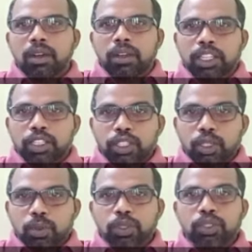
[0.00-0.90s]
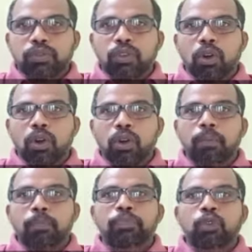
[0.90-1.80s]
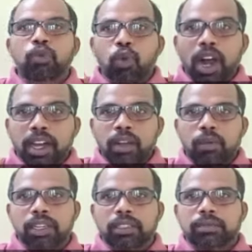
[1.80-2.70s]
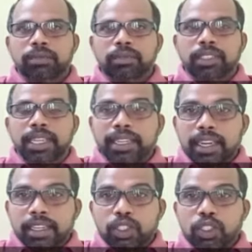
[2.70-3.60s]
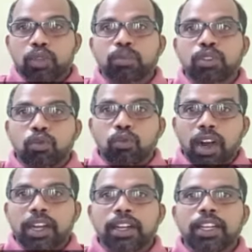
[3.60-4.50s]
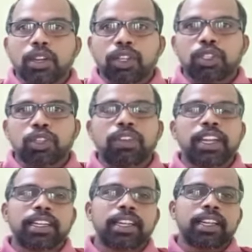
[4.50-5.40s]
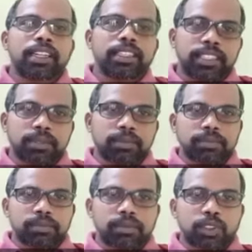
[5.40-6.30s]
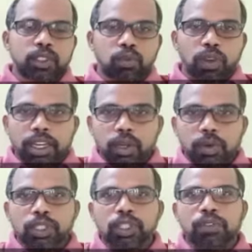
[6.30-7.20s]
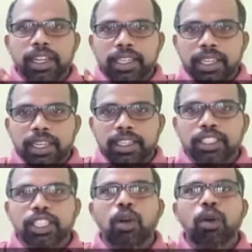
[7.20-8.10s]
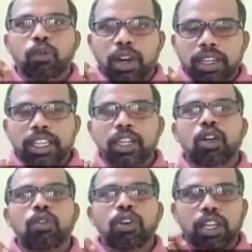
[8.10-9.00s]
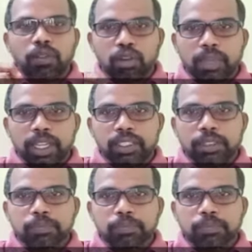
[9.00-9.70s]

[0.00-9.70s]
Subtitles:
is used for 1 hour, it consumes 1 unit of electrical energy. So 1 unit of electrical energy or 1 kilowatt hour means